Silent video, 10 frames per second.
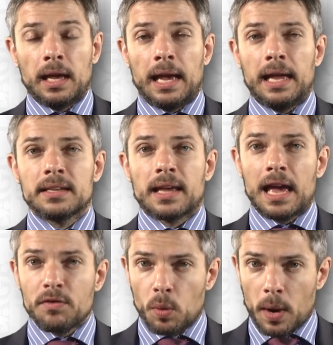And
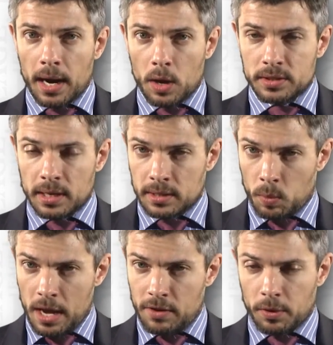everywhere else that is
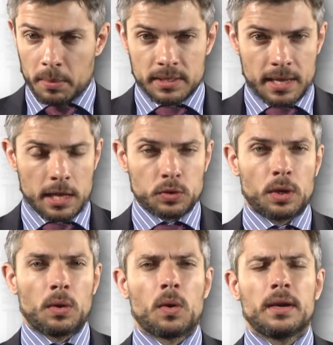away from a
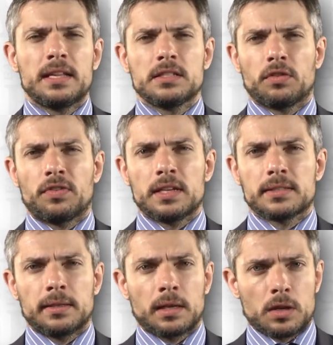scatterer or an interface,
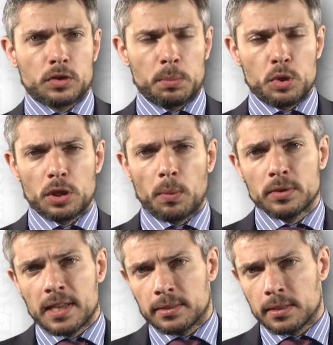then the contribution will
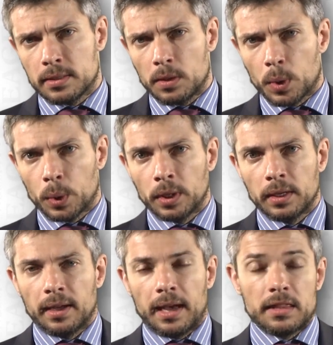tend to zero
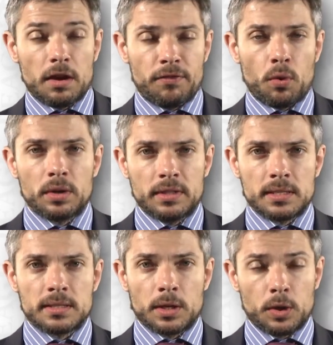and therefore
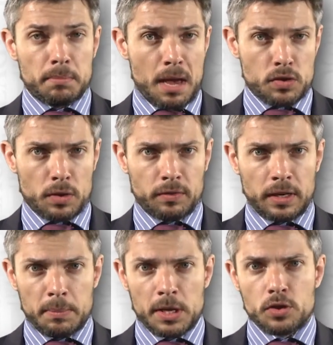this is a good measure of
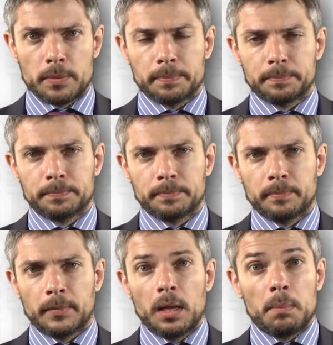an image.
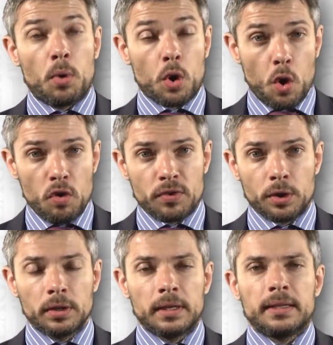
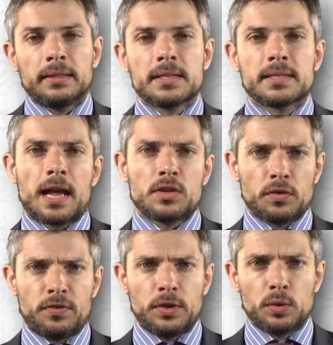Moreover, the
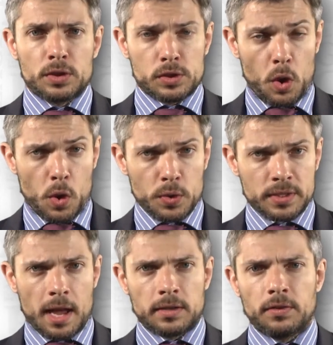scattered field, this local
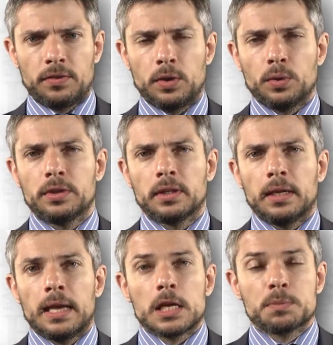scattered field,
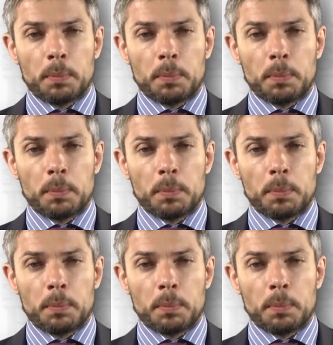is